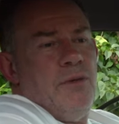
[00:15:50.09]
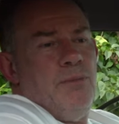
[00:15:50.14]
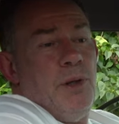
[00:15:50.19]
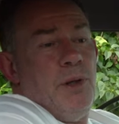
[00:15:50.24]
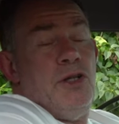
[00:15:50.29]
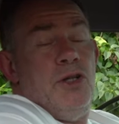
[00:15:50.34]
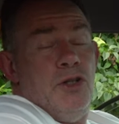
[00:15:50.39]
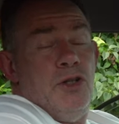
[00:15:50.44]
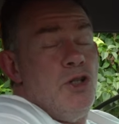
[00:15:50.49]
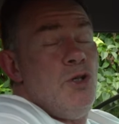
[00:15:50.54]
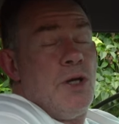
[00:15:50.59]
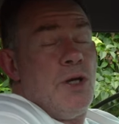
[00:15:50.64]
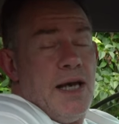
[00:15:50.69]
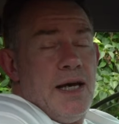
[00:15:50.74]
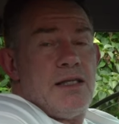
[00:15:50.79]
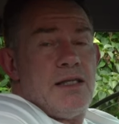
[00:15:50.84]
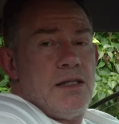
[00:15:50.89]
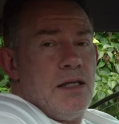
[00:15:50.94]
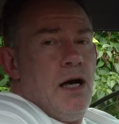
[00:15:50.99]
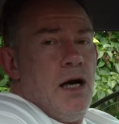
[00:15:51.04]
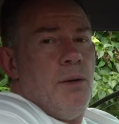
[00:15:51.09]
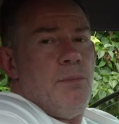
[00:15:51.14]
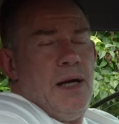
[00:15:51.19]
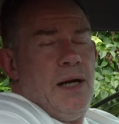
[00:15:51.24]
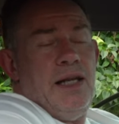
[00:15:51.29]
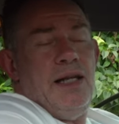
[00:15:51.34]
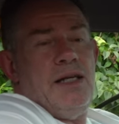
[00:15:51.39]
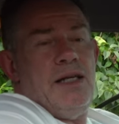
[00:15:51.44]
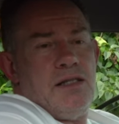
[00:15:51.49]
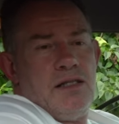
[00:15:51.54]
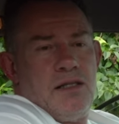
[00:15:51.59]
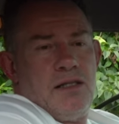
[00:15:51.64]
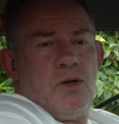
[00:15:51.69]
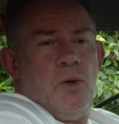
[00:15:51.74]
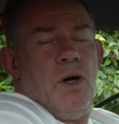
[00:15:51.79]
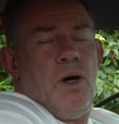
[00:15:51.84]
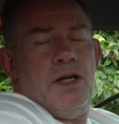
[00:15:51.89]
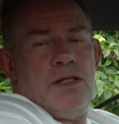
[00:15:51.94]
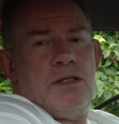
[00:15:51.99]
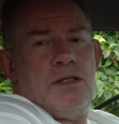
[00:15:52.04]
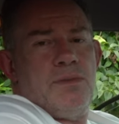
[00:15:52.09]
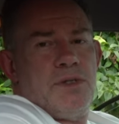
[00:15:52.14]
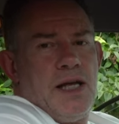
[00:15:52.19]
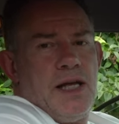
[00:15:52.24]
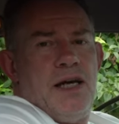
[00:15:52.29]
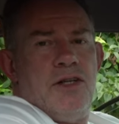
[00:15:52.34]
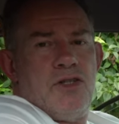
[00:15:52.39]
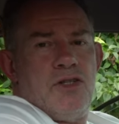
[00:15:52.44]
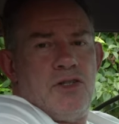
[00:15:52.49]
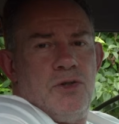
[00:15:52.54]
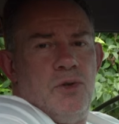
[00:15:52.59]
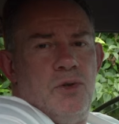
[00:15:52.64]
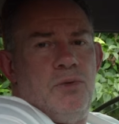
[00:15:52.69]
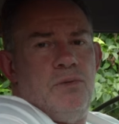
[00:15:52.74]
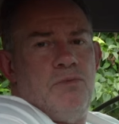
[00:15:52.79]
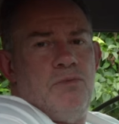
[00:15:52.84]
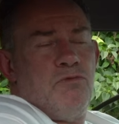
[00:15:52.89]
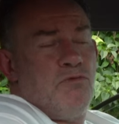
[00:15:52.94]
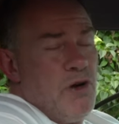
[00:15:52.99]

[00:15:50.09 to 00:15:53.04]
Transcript: but you do get some and it's quite substantial